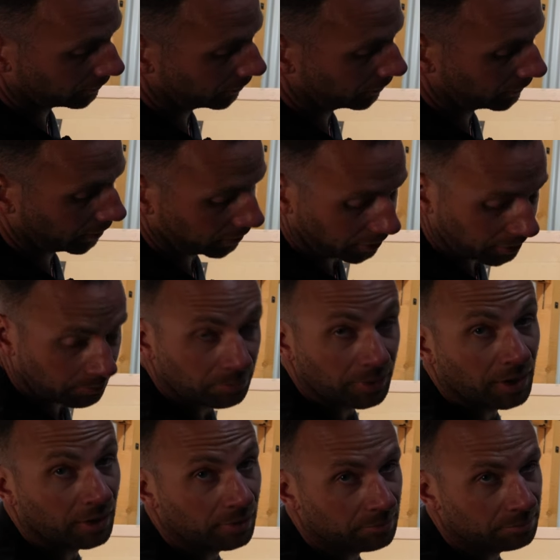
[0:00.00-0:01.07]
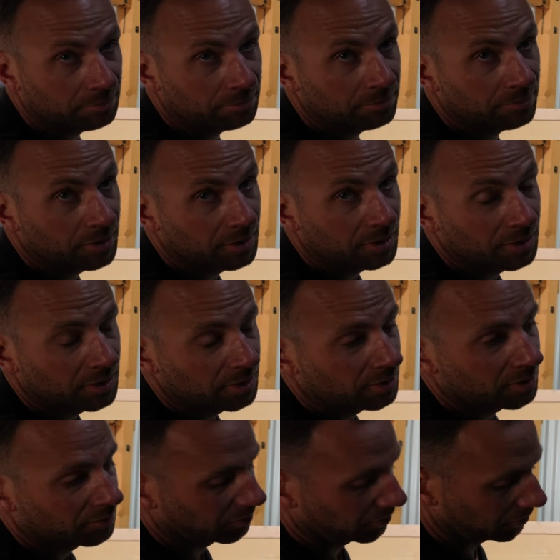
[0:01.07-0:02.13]
so if you had a power,
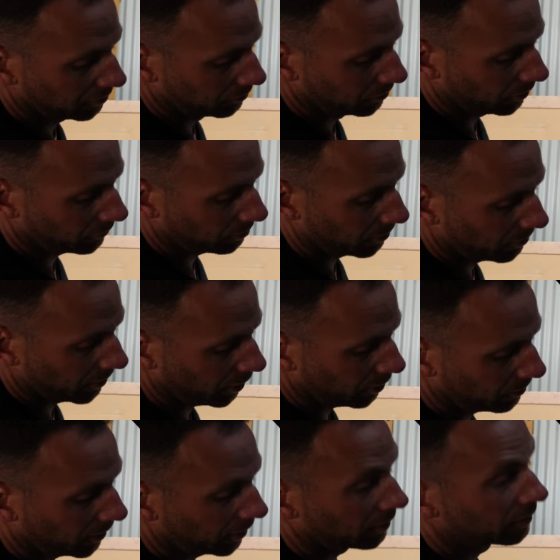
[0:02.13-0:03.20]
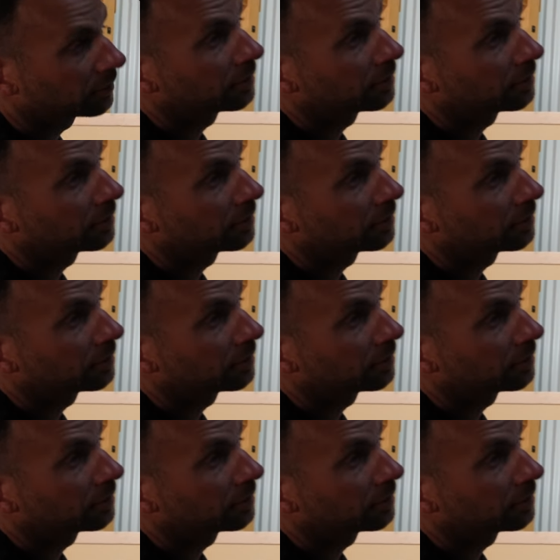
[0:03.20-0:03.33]
like a little USB power pack,